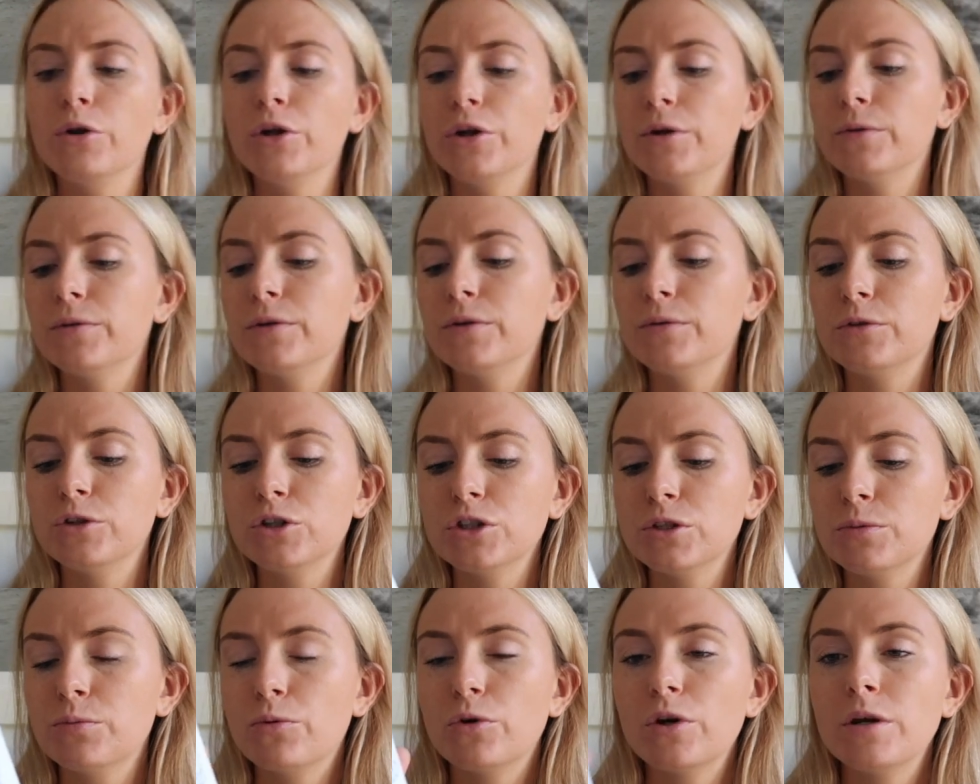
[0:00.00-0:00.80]
You can
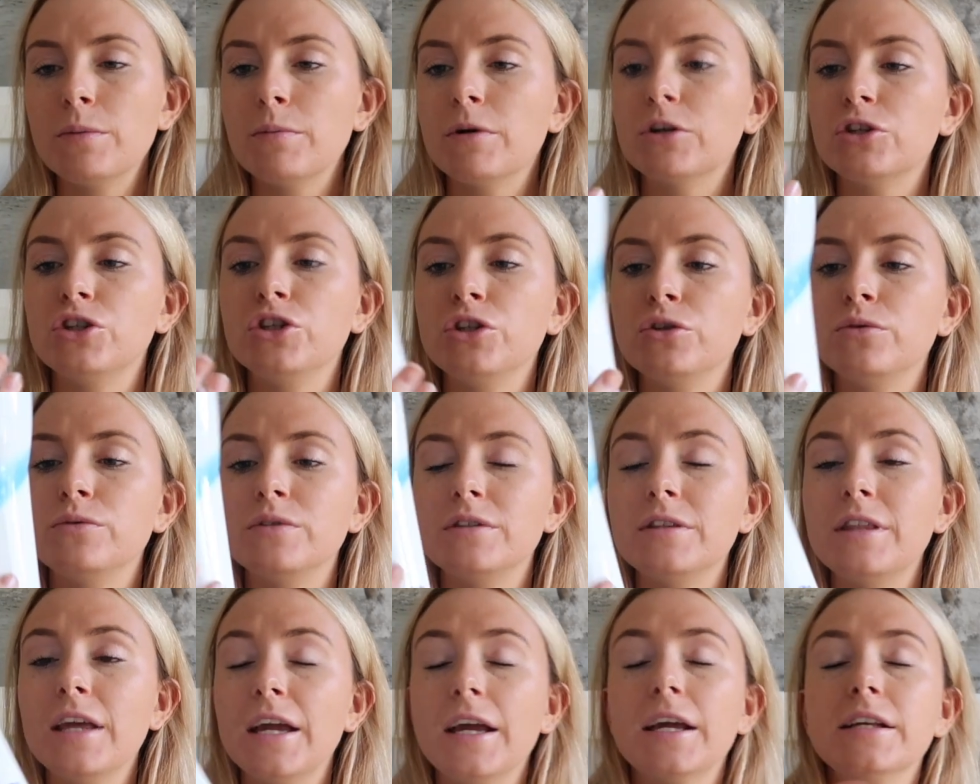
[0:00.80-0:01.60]
just pretty much
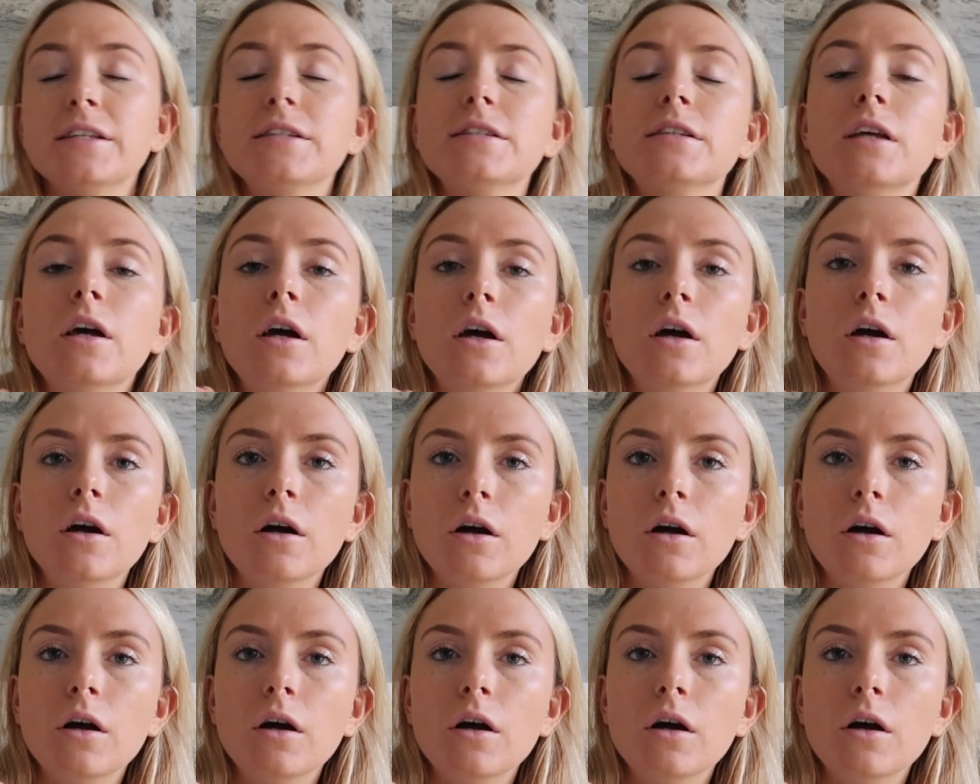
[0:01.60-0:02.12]
use this